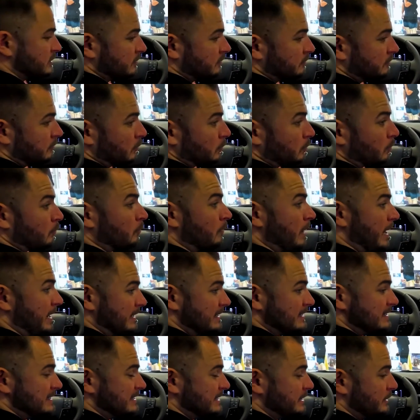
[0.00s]
is the full
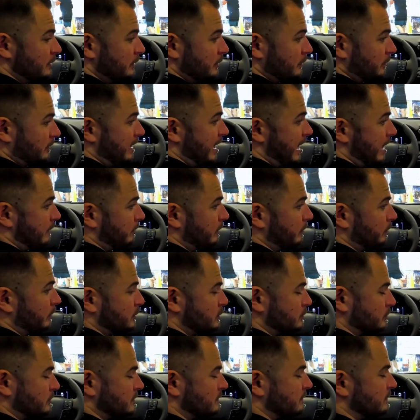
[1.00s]
red interior Camry,
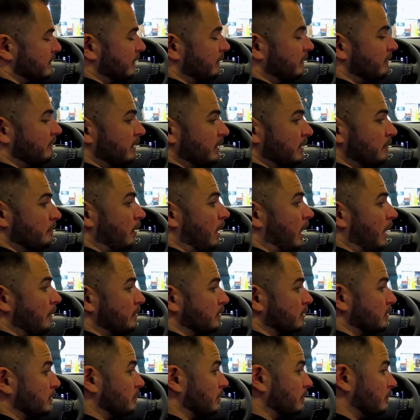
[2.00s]
which was very, very
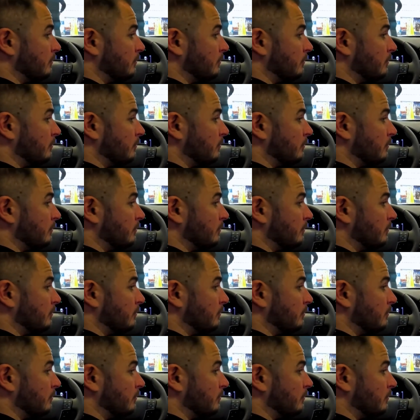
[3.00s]
popular